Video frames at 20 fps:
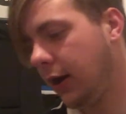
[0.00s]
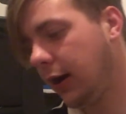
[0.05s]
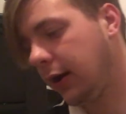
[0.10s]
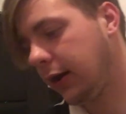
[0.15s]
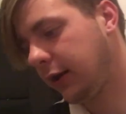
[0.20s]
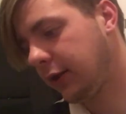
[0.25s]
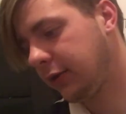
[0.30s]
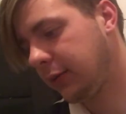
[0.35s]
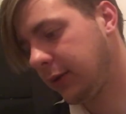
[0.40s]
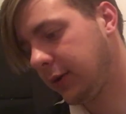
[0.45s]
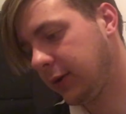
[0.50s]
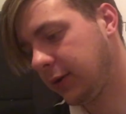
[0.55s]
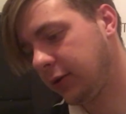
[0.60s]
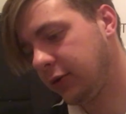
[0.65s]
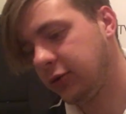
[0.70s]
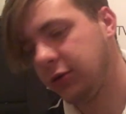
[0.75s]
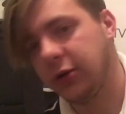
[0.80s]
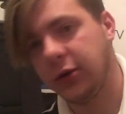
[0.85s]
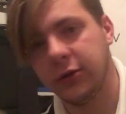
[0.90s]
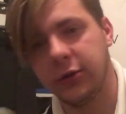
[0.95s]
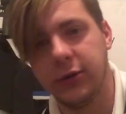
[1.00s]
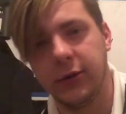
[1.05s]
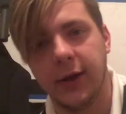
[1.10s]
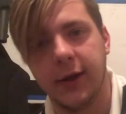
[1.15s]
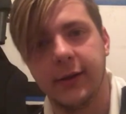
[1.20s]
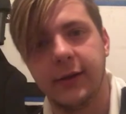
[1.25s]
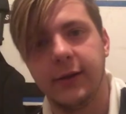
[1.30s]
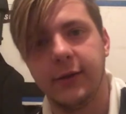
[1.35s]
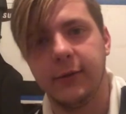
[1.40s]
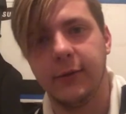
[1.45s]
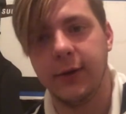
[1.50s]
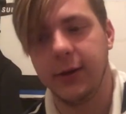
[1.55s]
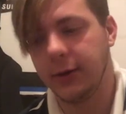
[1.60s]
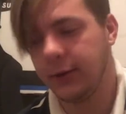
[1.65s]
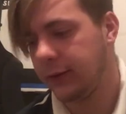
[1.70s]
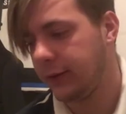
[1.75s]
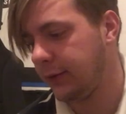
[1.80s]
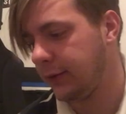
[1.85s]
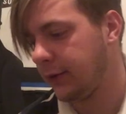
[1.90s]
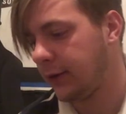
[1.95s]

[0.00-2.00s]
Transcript: Lets me know that you all do like these videos,